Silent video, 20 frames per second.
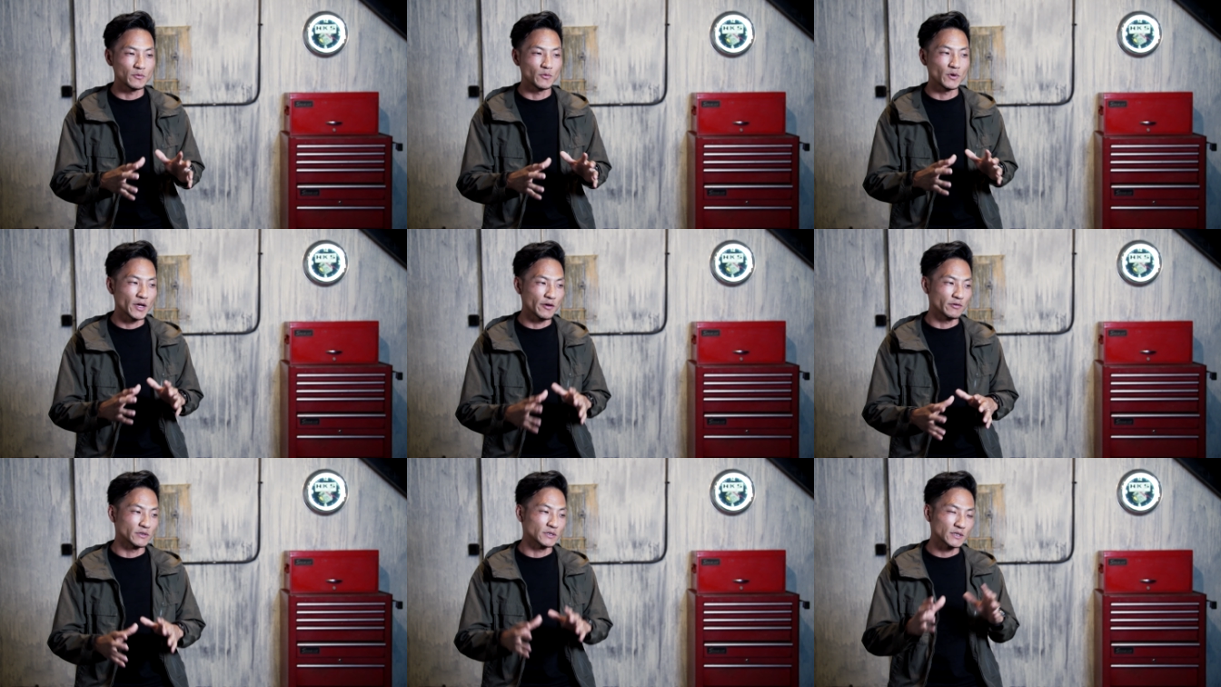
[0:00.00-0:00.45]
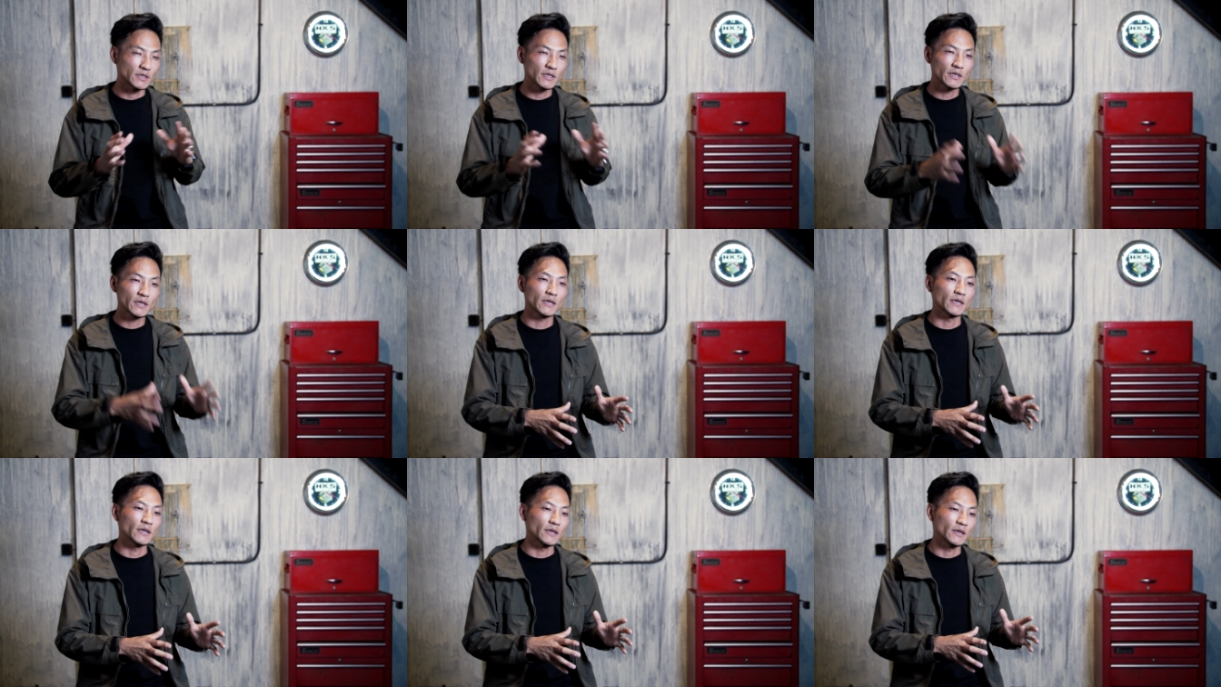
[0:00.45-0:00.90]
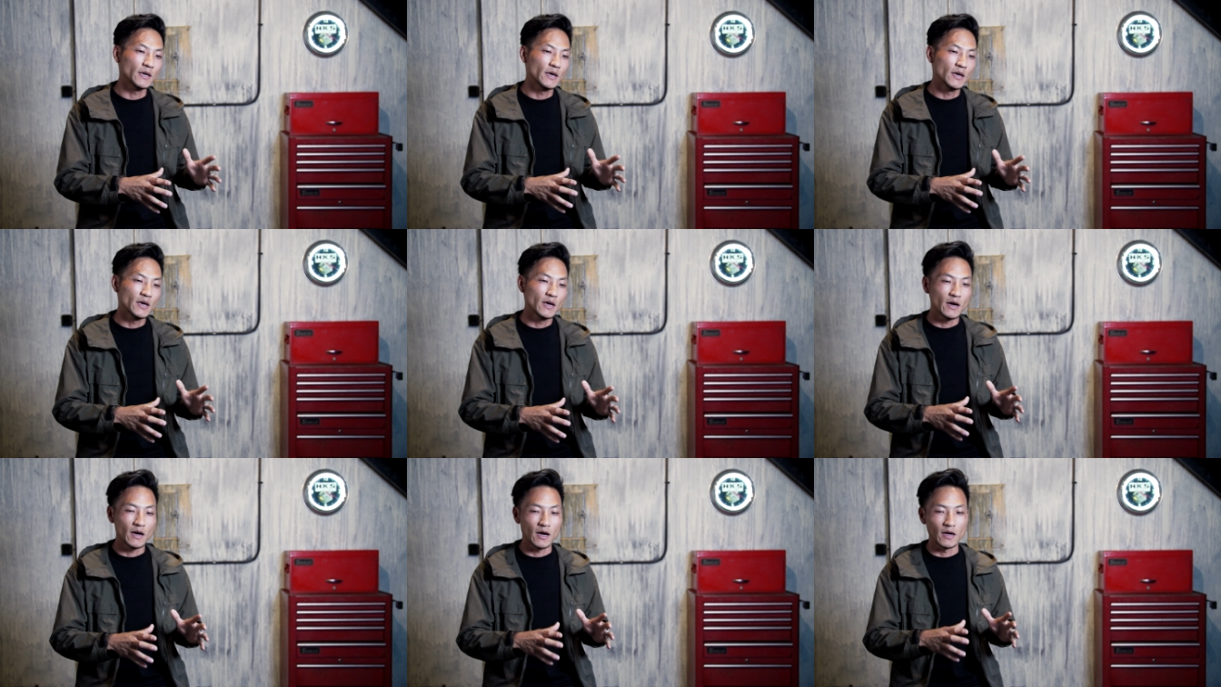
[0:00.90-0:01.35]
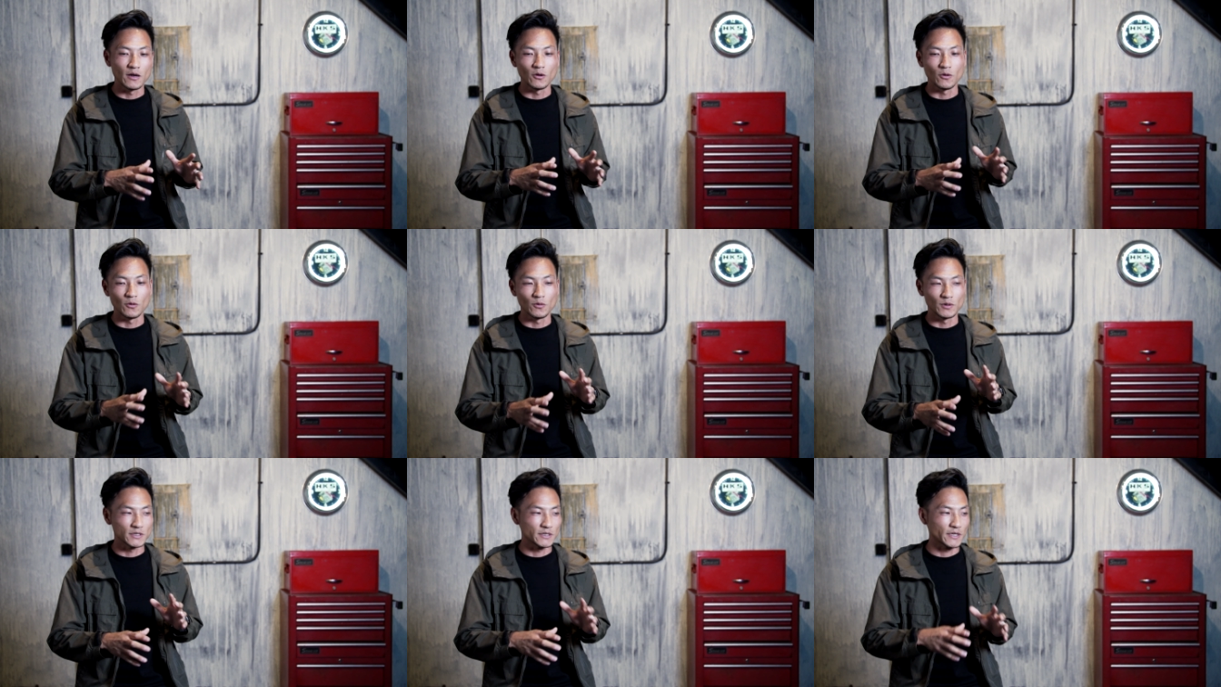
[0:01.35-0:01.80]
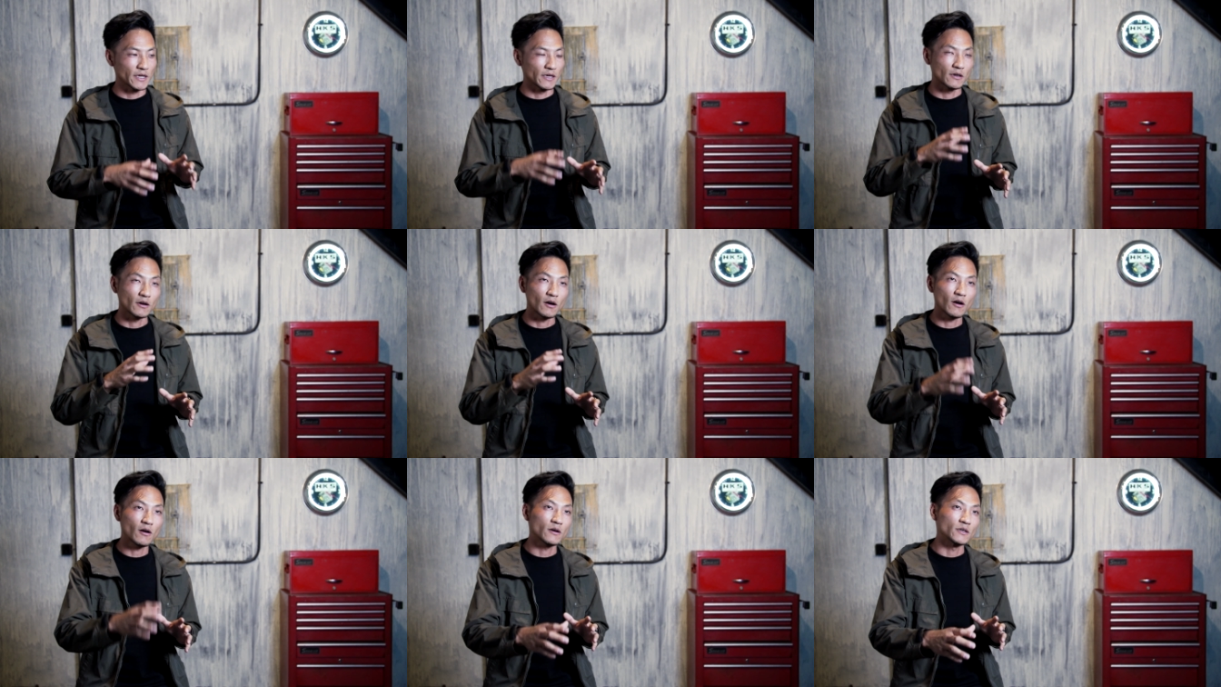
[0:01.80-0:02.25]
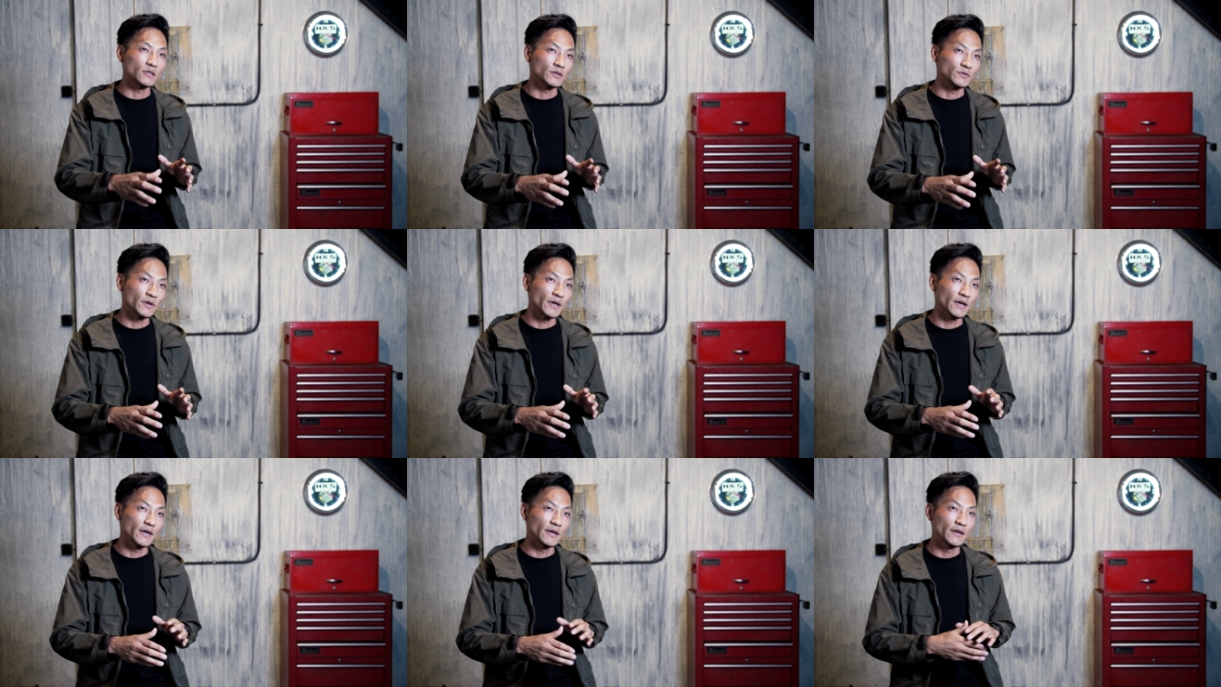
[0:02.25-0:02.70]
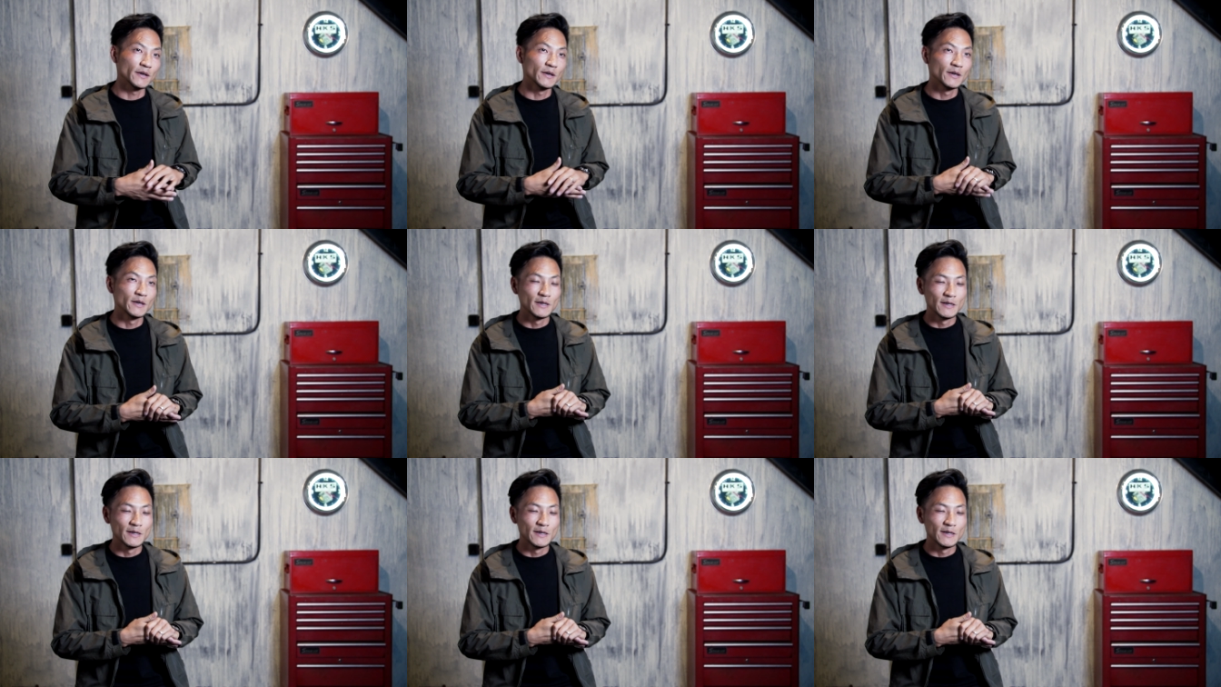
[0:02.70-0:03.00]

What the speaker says: when I was a kid. I always liked cars, right?